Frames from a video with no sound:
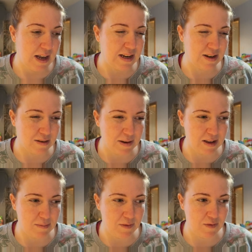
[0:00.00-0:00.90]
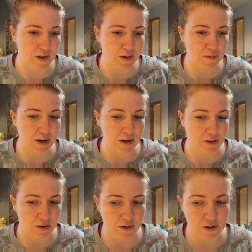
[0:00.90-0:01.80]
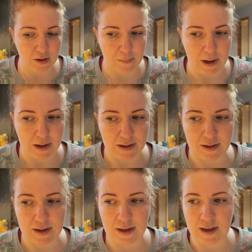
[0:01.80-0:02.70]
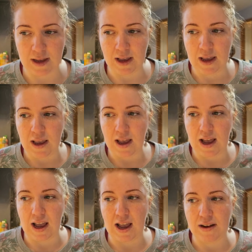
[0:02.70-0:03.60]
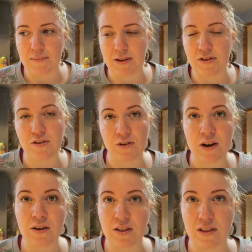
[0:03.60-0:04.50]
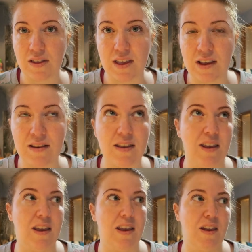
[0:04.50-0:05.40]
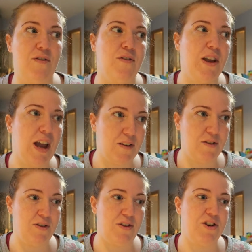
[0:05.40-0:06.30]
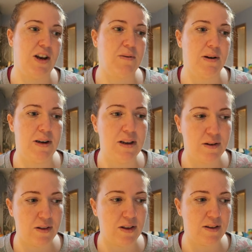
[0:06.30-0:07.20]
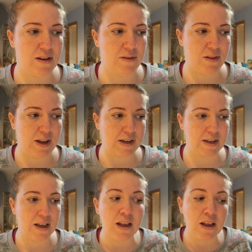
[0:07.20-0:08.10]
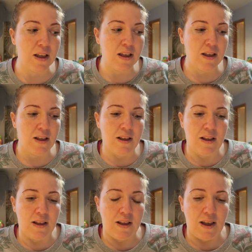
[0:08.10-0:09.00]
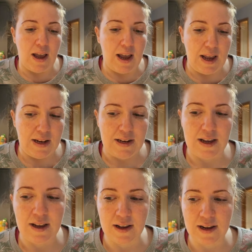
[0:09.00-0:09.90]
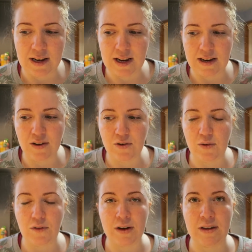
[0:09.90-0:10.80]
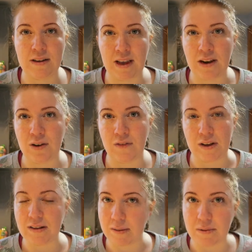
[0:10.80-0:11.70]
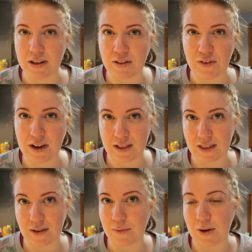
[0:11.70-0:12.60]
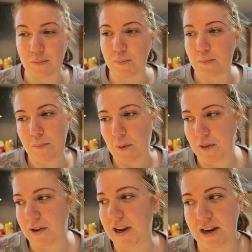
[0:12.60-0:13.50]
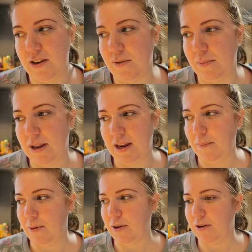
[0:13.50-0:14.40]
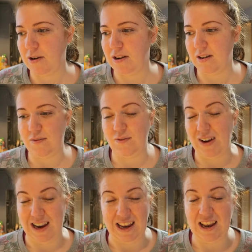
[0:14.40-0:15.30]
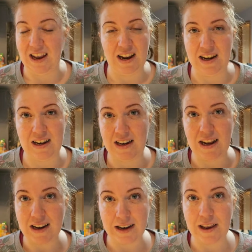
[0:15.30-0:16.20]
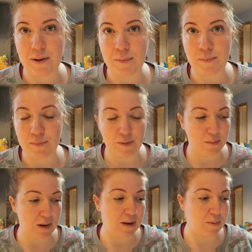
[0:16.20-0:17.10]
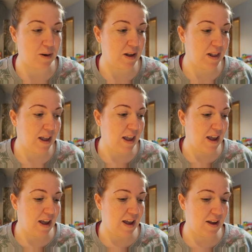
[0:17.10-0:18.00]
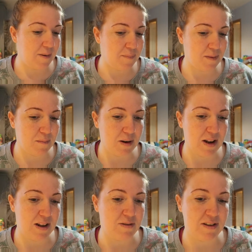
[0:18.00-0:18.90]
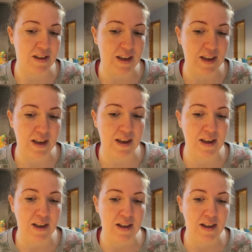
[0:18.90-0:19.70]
it just makes me feel really good about... I had been storing all the things, thinking if we have another child, we'll need all this and all that. And letting go of it is kind of accepting the fact that there will more than likely not be any more. Very highly likely not be any more. And I was thinking,